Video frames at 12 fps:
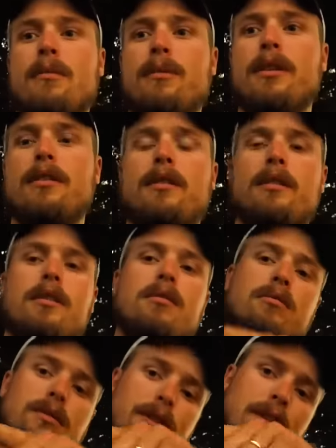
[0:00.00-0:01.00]
I mean, of
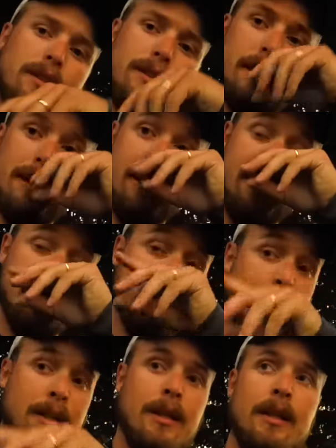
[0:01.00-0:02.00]
course, then it's got a
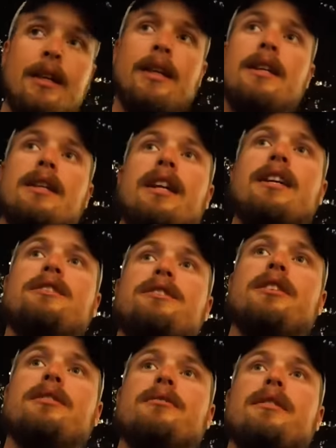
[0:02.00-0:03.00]
uh, ice
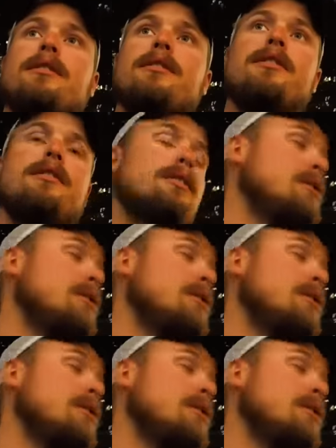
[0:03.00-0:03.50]
chest right there.